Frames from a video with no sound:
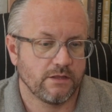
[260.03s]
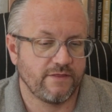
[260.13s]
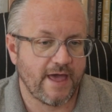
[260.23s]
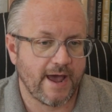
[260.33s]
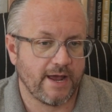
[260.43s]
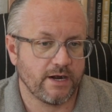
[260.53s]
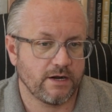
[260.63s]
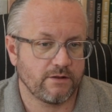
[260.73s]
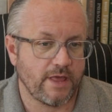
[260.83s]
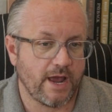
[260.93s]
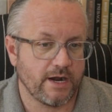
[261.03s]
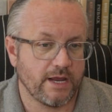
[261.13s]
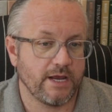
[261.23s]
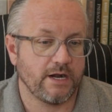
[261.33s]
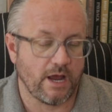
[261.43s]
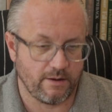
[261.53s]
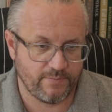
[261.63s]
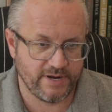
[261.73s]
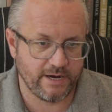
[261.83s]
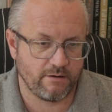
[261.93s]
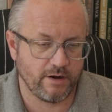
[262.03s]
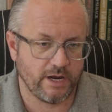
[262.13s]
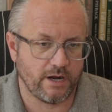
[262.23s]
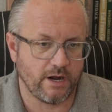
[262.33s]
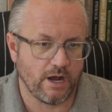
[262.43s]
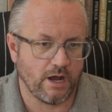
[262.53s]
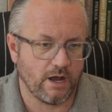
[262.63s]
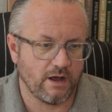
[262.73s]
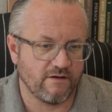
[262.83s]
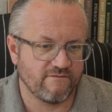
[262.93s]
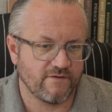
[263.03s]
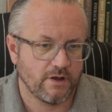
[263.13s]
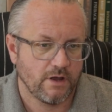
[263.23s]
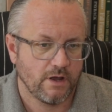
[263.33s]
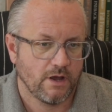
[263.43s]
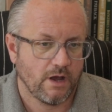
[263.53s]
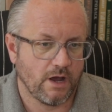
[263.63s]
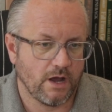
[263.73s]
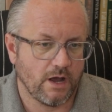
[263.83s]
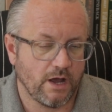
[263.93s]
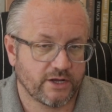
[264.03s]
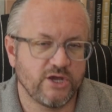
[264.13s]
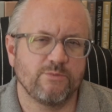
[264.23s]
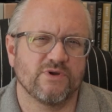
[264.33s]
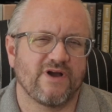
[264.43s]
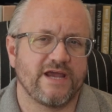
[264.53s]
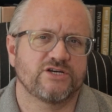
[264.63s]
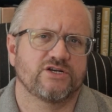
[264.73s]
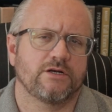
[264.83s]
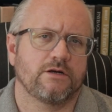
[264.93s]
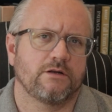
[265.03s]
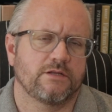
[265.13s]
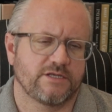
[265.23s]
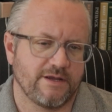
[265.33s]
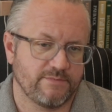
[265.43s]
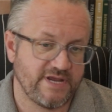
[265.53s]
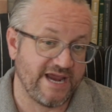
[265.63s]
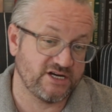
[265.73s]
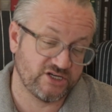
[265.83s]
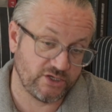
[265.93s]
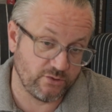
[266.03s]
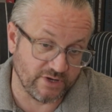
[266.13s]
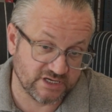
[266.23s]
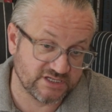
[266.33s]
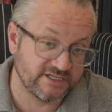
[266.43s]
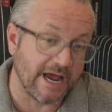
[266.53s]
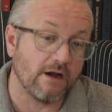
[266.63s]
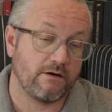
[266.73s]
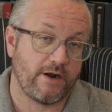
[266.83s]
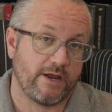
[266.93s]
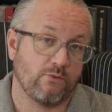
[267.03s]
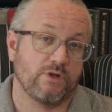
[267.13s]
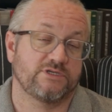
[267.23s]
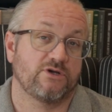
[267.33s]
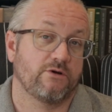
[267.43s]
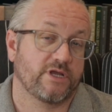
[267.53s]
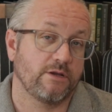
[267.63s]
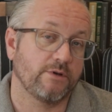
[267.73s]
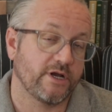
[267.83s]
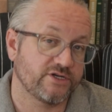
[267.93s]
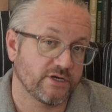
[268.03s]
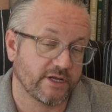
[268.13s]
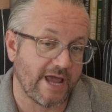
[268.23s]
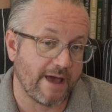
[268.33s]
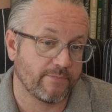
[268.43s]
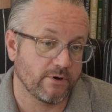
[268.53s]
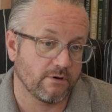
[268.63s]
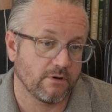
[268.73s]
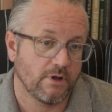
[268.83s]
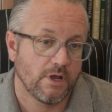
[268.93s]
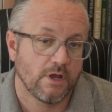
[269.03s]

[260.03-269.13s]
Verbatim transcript: That in a period of accumulation, the temptation to accelerate one's own accumulation of capital